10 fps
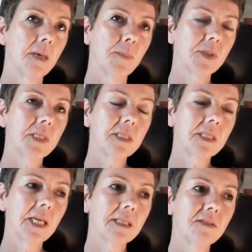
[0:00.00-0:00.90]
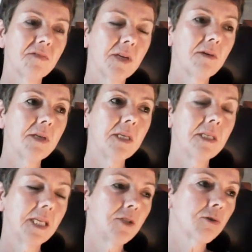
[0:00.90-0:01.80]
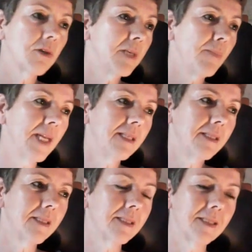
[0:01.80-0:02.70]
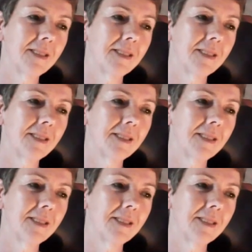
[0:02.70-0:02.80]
But this gets very naturally blended